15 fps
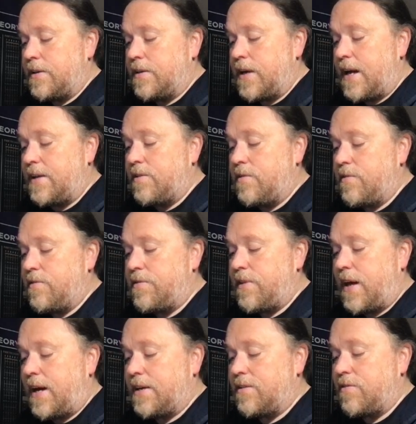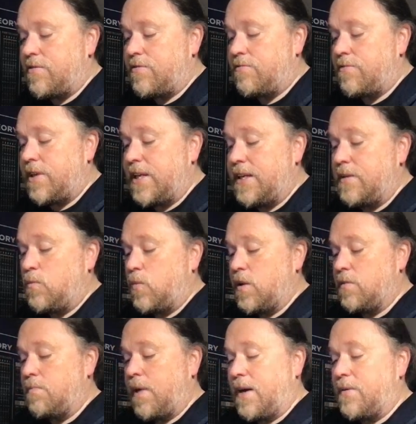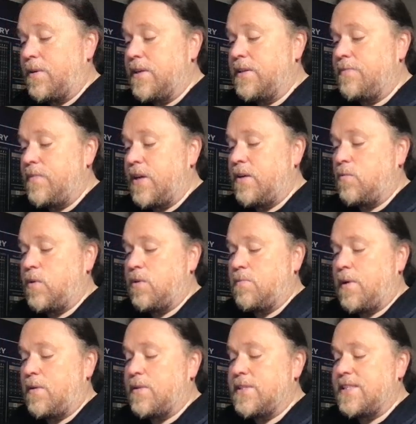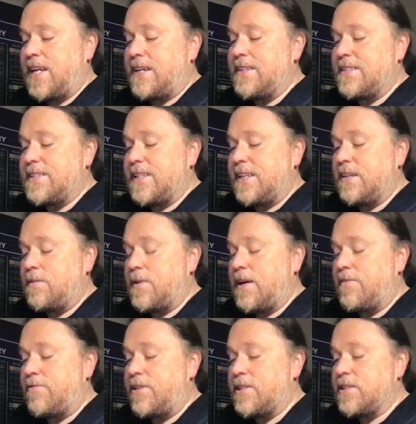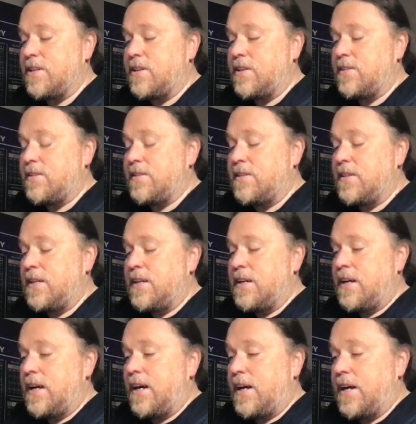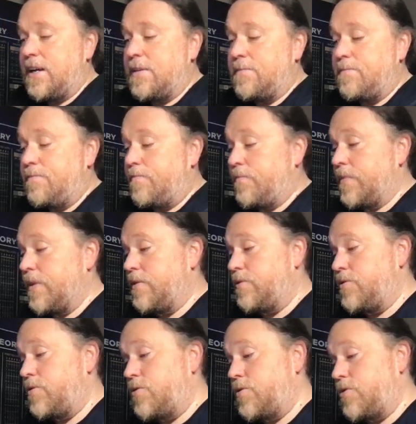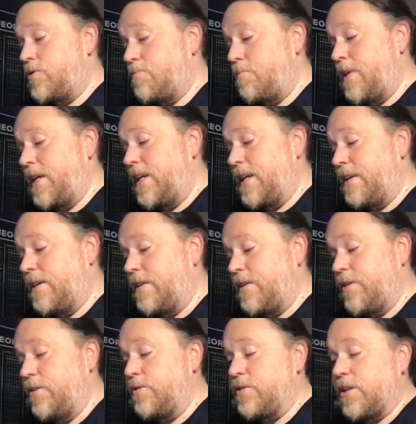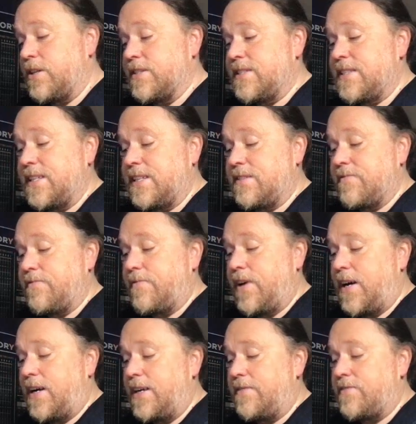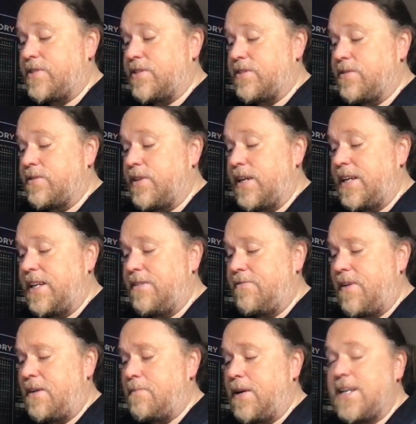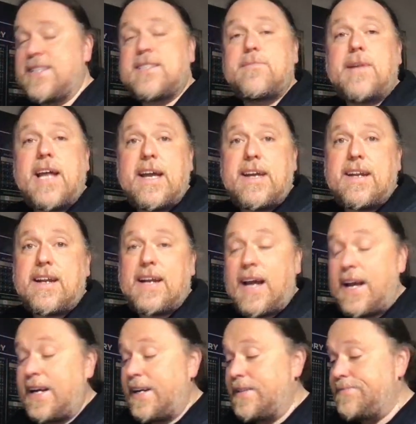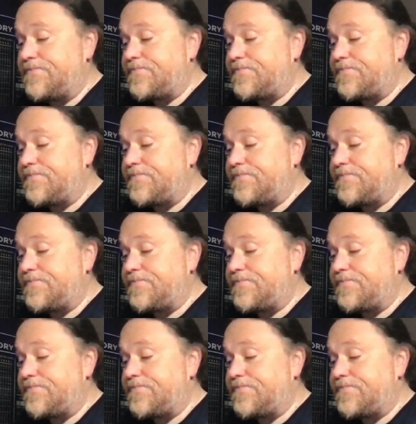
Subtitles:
health and 3 willpower sanity, or whatever it's called, to Pete, who's got 6 and 5. So it in effect makes him an 8 and an 8.